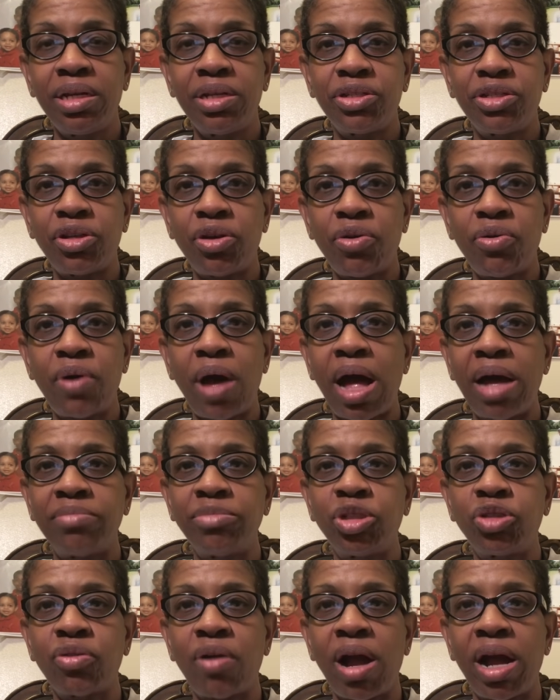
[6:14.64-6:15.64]
So I'm
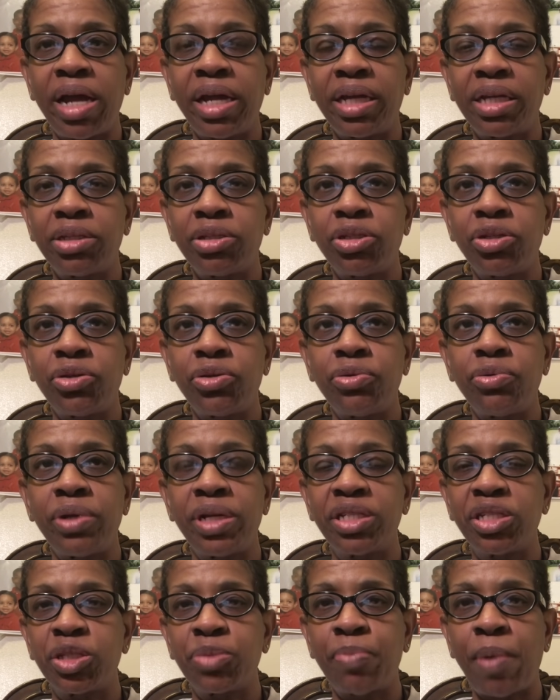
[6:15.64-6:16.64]
trying to
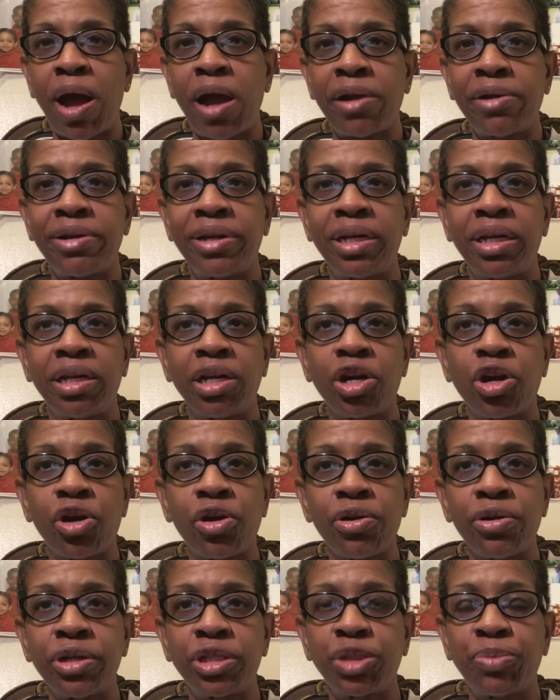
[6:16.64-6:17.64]
inspire and
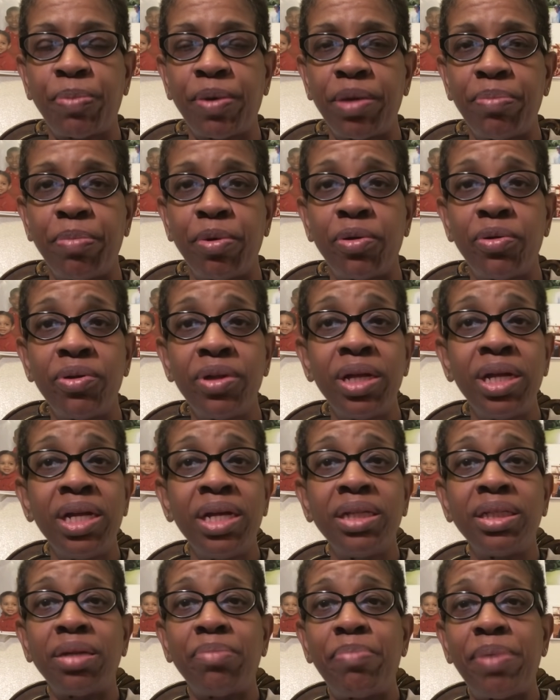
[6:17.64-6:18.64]
encourage people
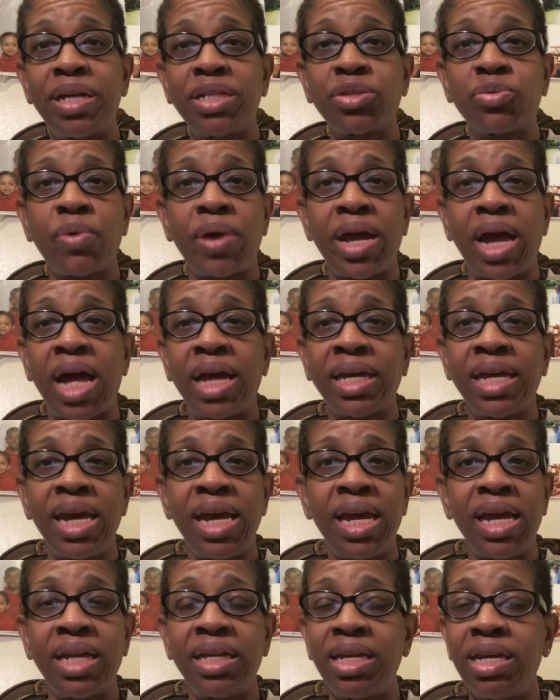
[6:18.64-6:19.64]
the best way I
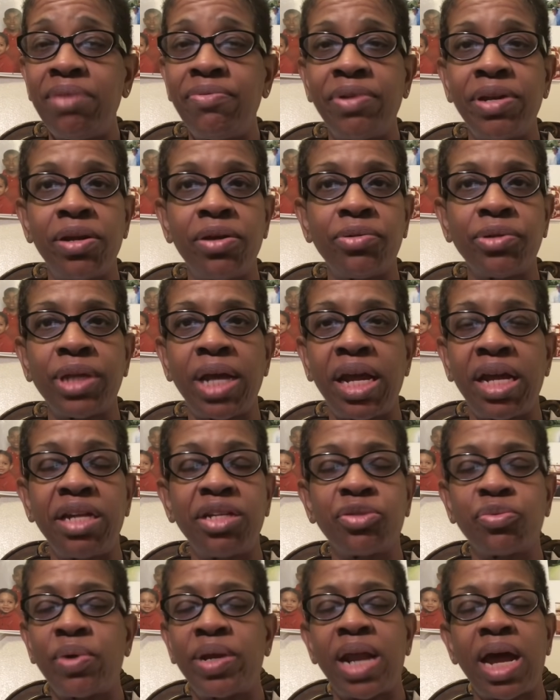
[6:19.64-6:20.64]
can, even on
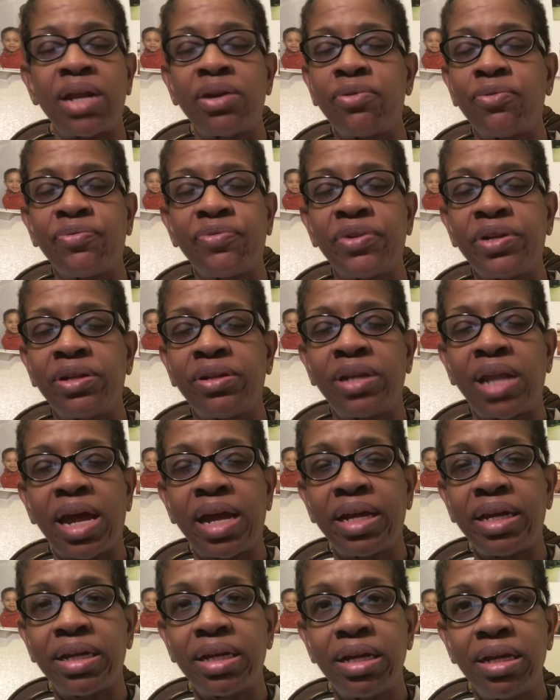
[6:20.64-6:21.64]
days when I don't feel
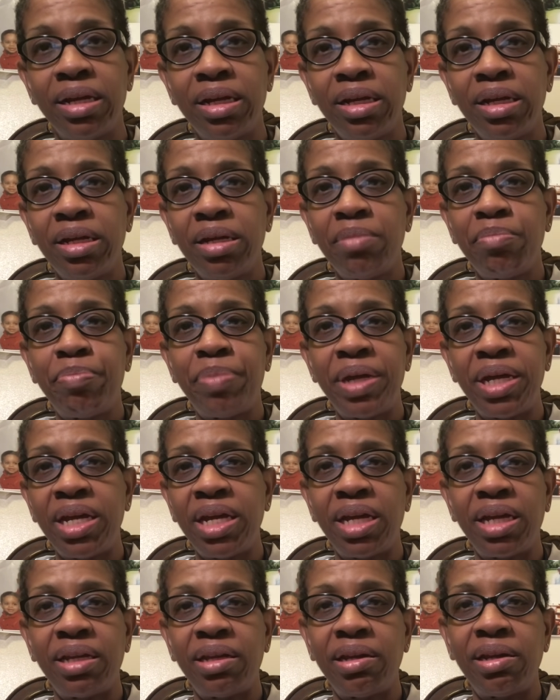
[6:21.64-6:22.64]
like
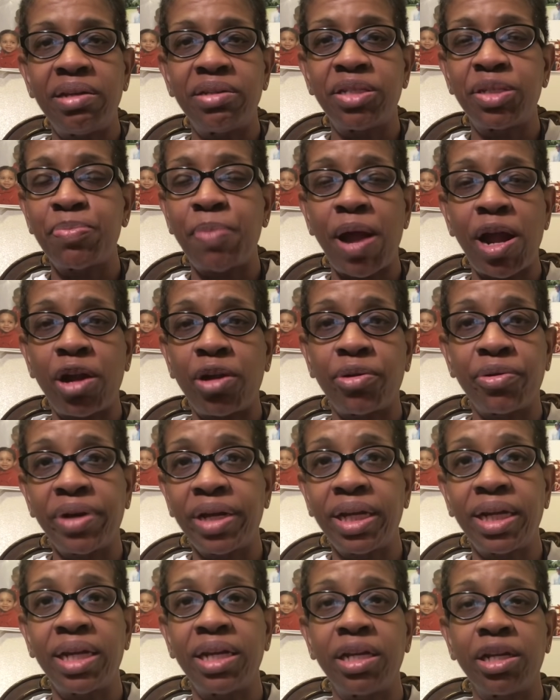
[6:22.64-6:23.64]
being
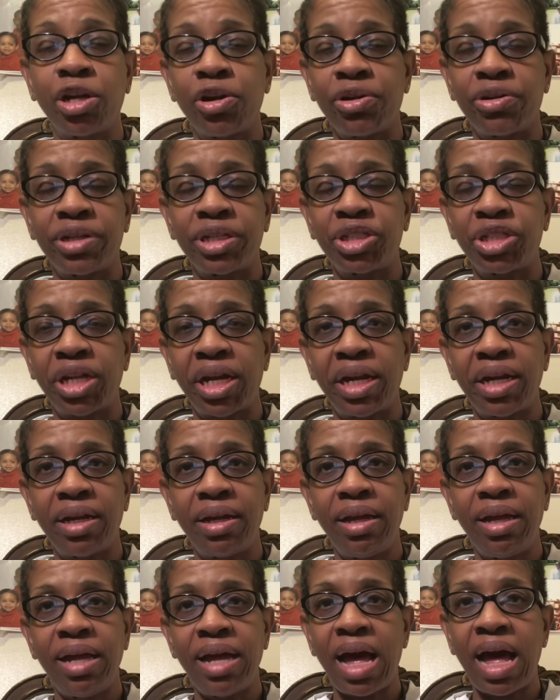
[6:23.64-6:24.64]
inspiring and encouraging.
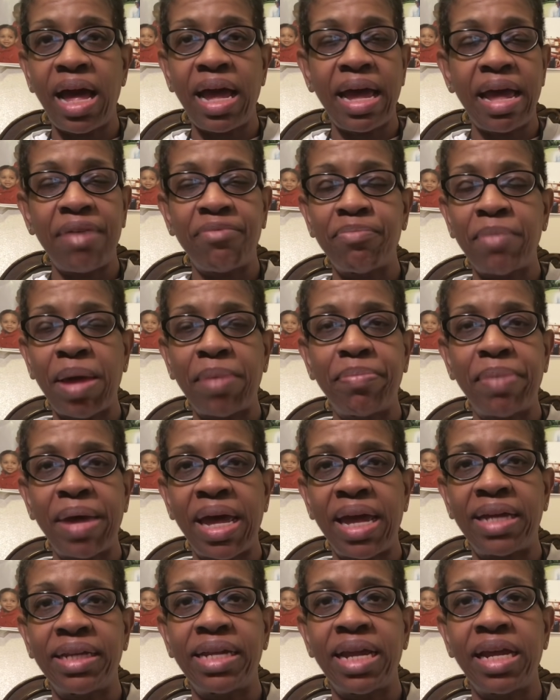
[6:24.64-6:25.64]
I have my
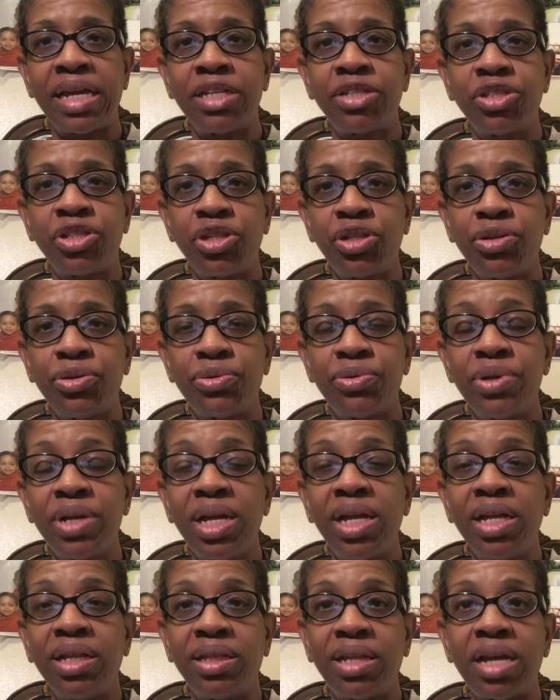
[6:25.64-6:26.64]
bad days too.
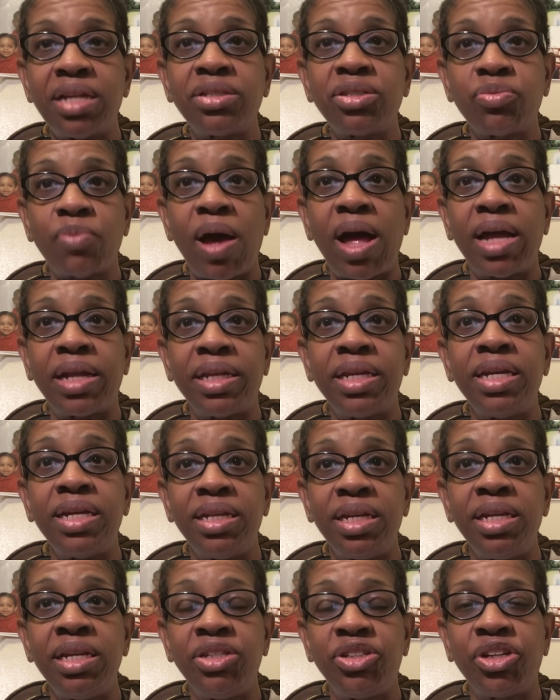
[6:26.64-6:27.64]
That's why I
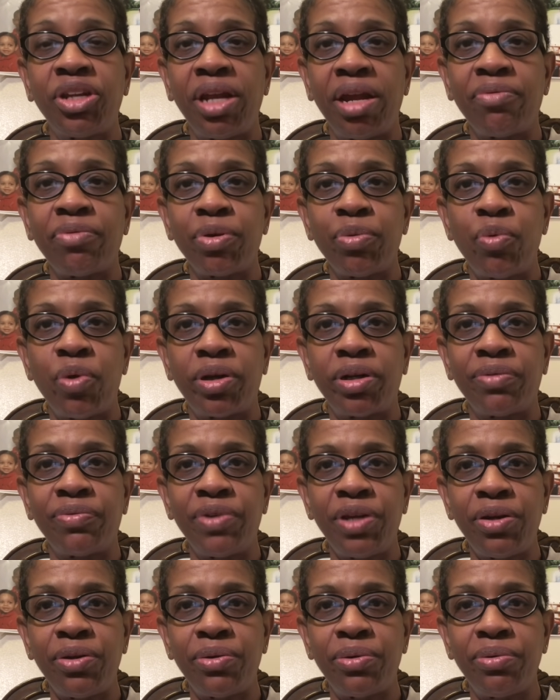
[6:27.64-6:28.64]
need each and every one of
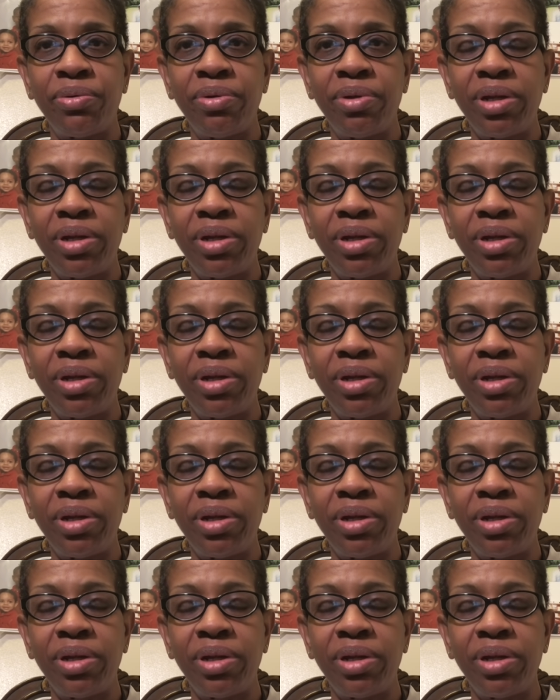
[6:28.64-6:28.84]
you.